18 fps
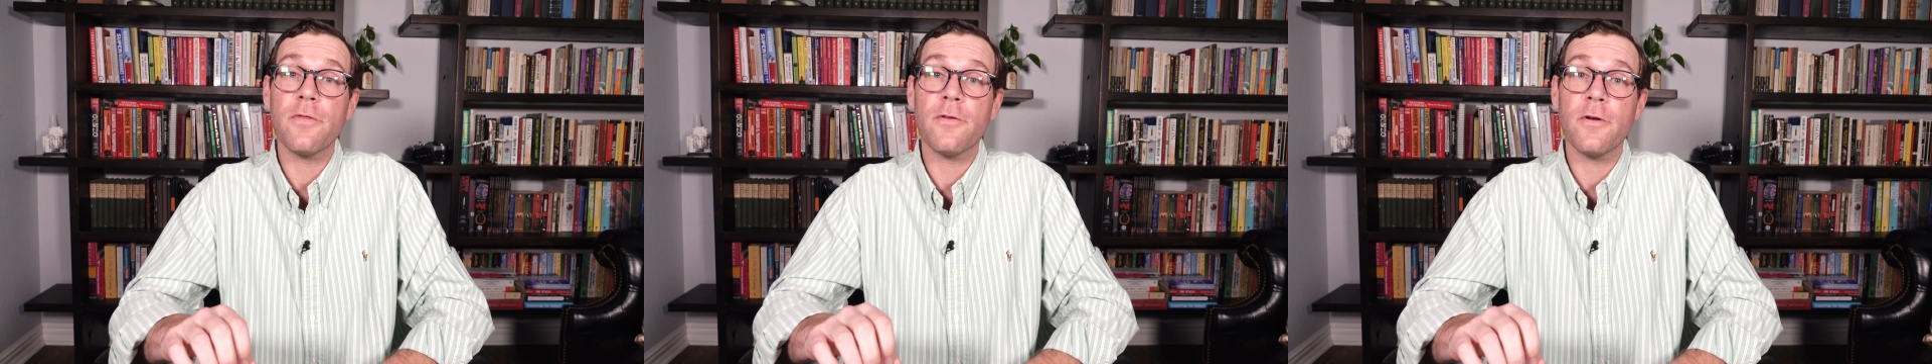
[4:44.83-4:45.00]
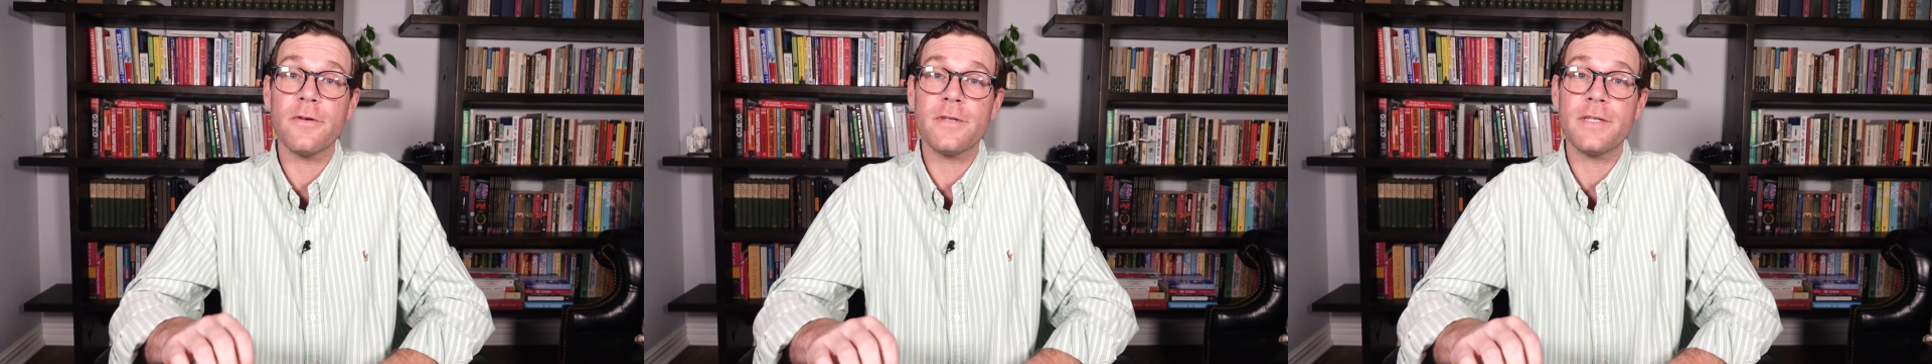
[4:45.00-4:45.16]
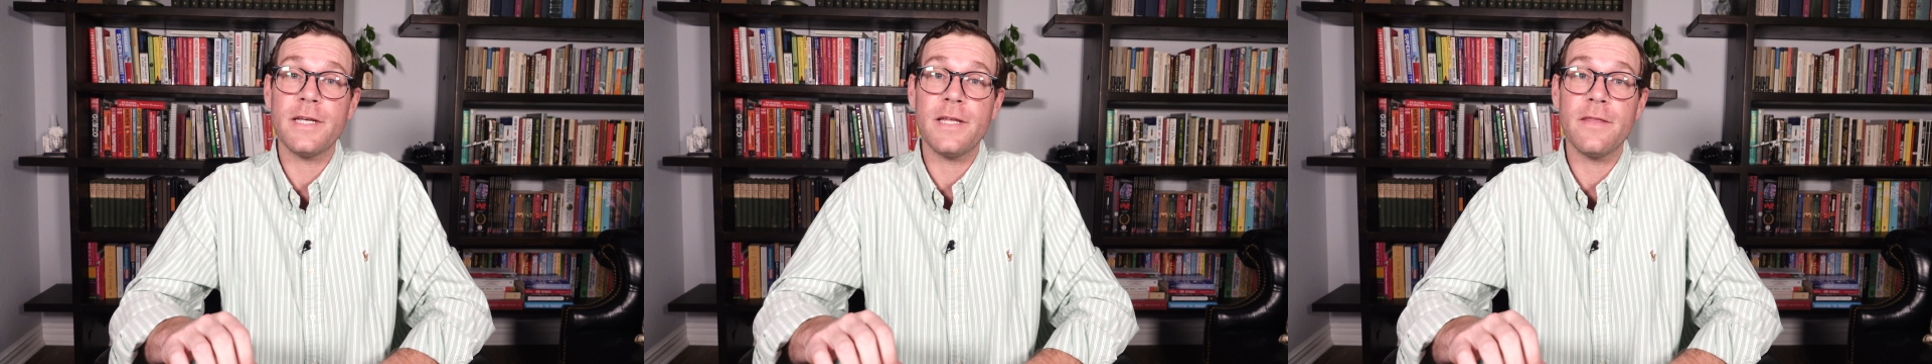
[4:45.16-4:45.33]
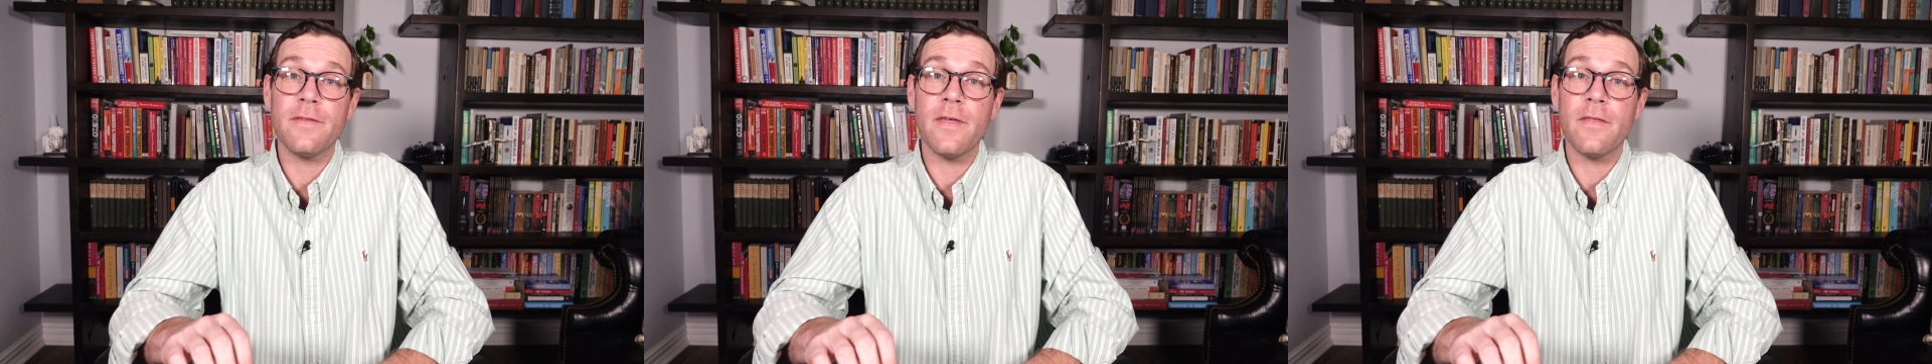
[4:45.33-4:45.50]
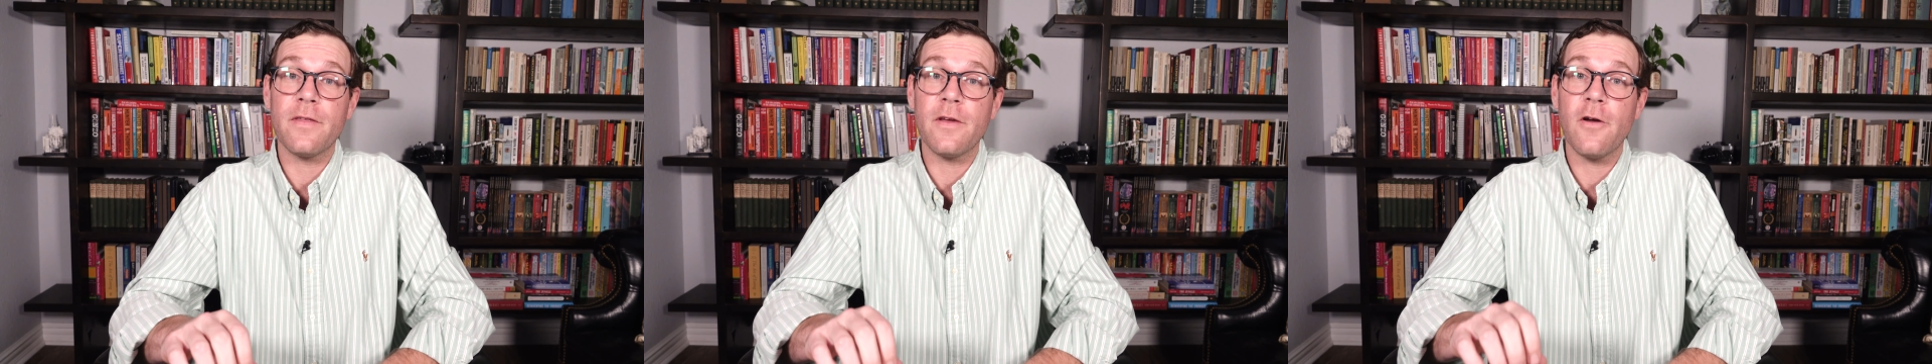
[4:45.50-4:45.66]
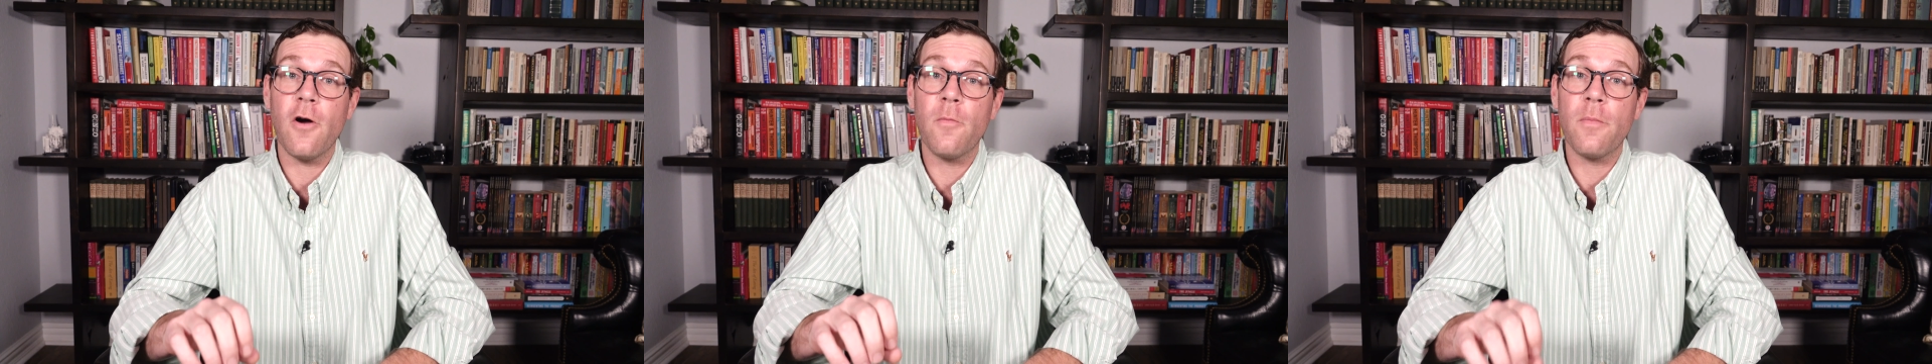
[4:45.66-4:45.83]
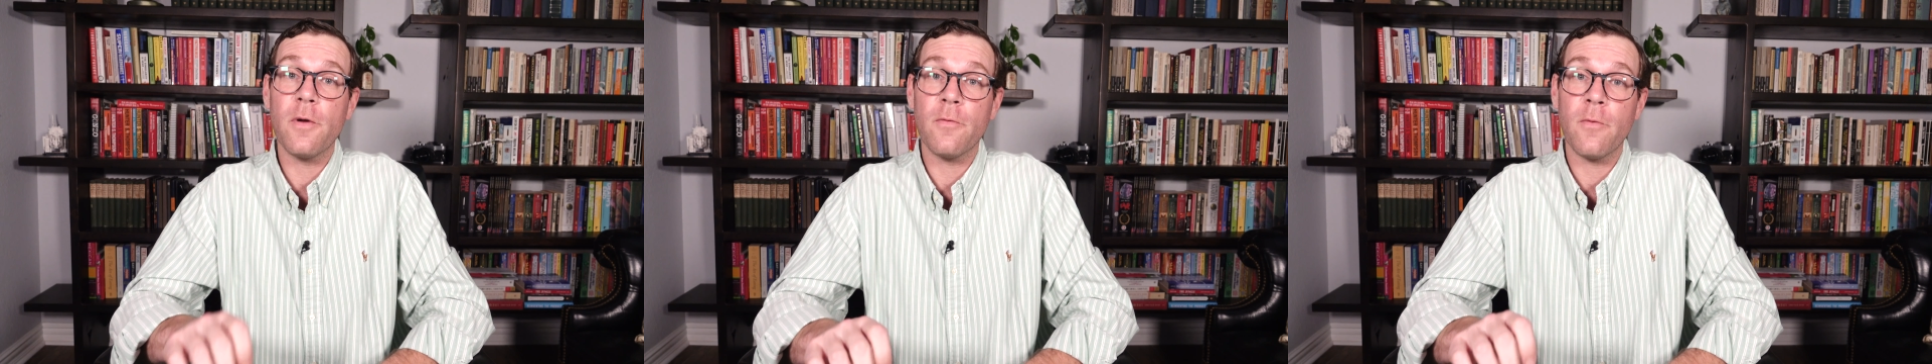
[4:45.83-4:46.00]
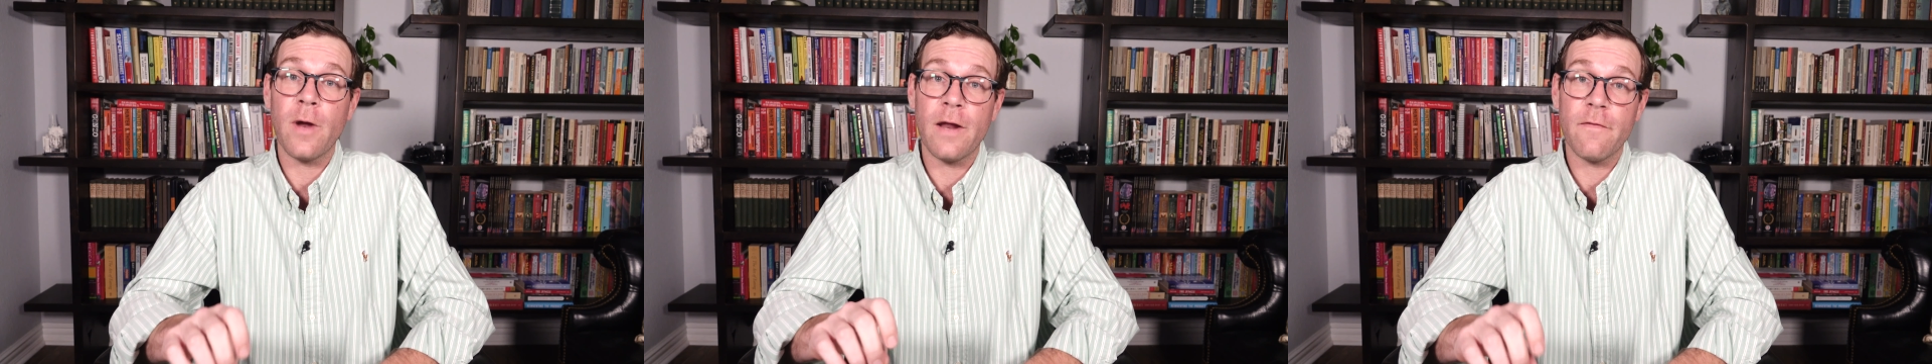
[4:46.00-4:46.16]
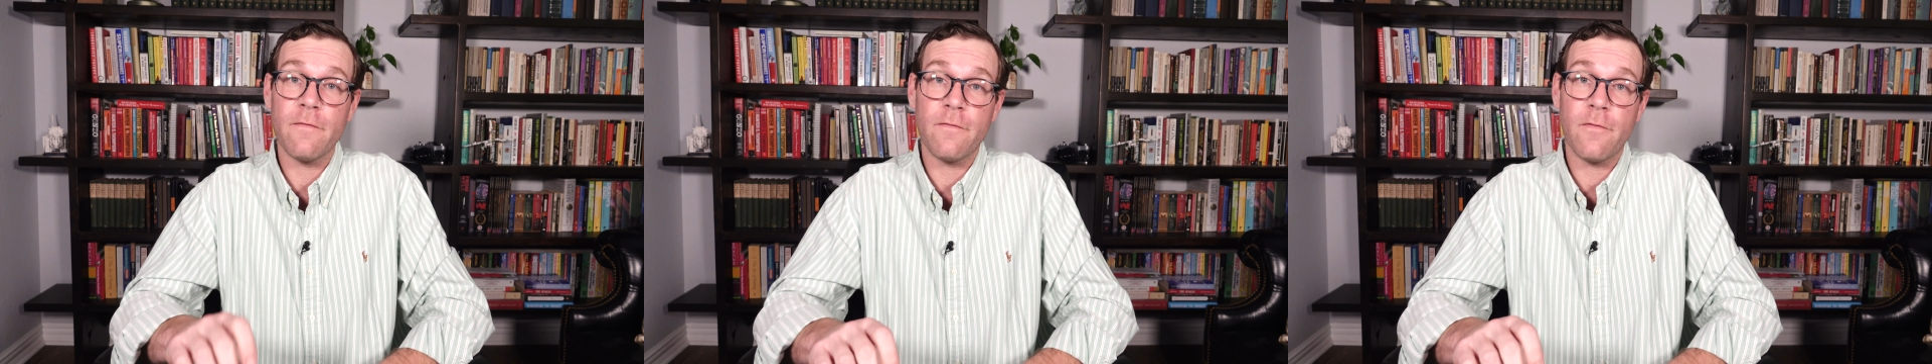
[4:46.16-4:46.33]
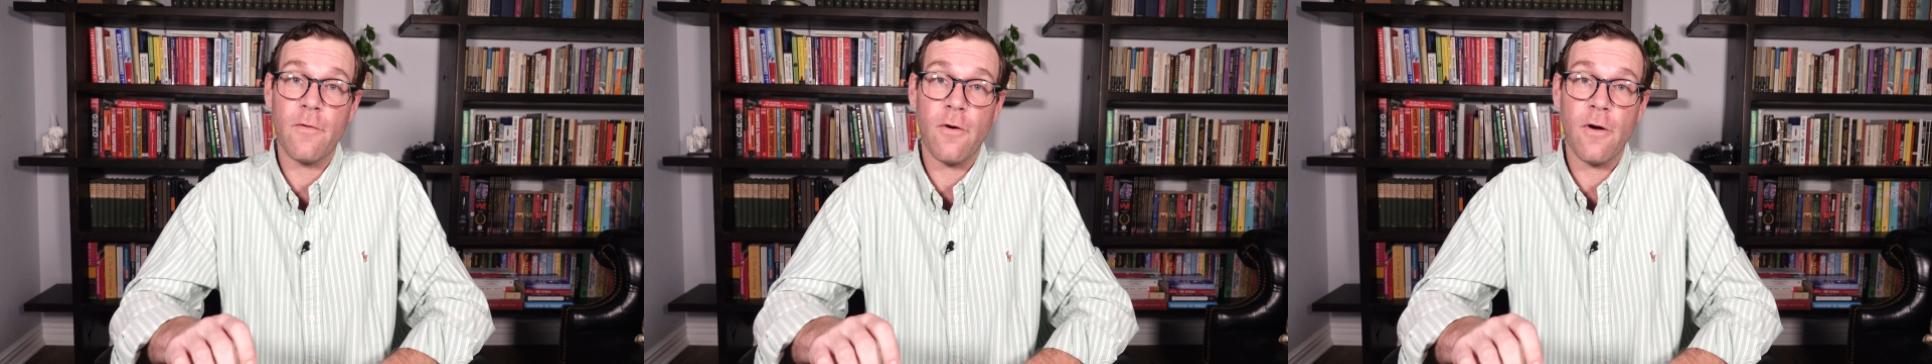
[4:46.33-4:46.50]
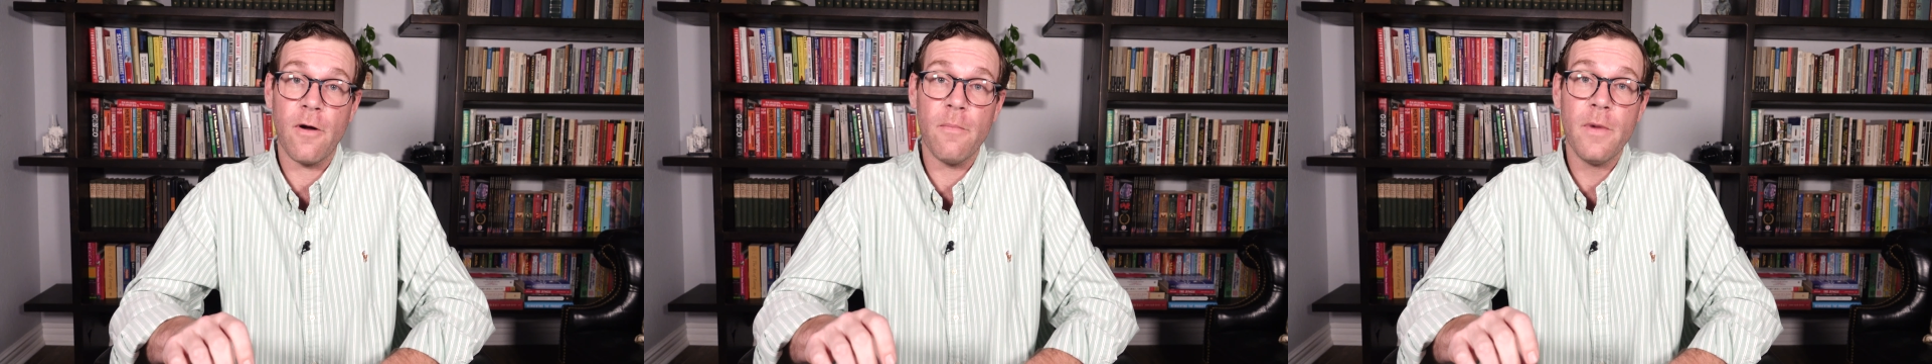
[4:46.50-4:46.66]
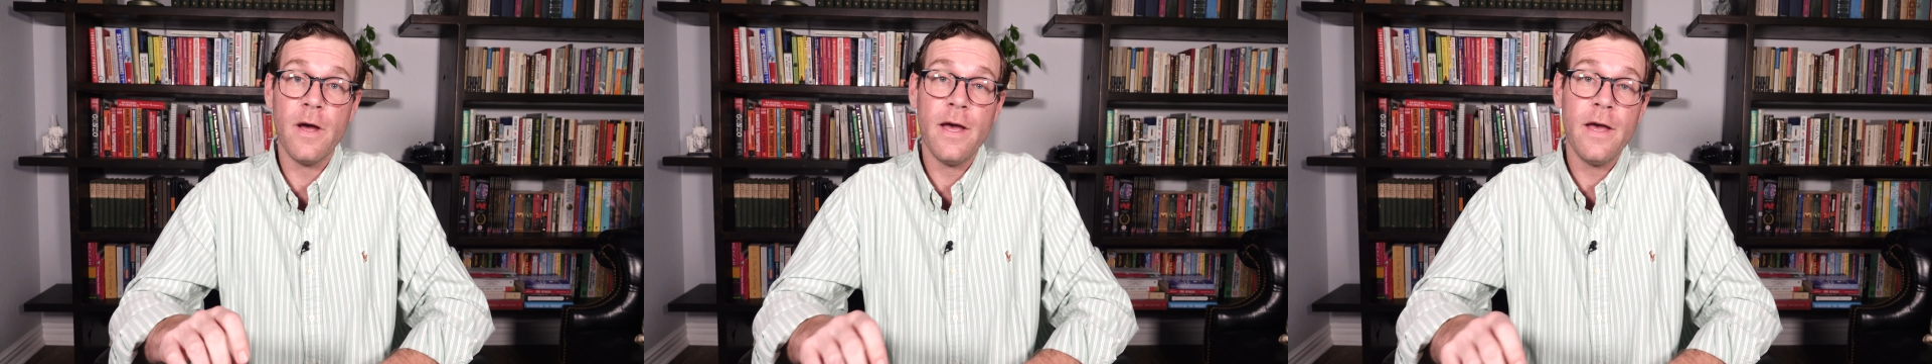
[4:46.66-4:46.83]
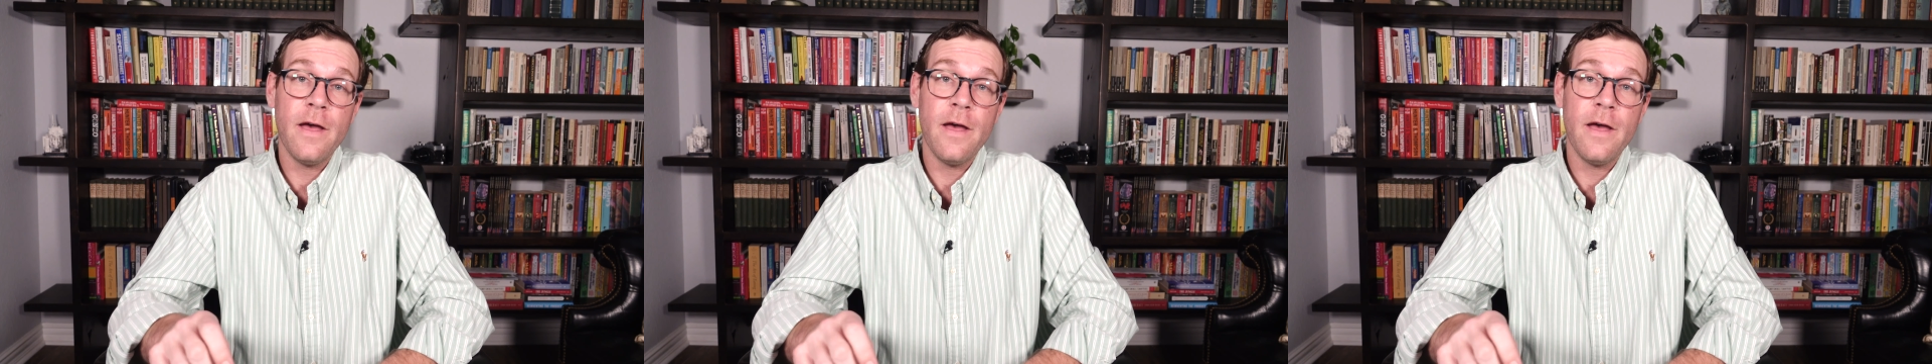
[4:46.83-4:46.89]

13th at the Open RAN Forum.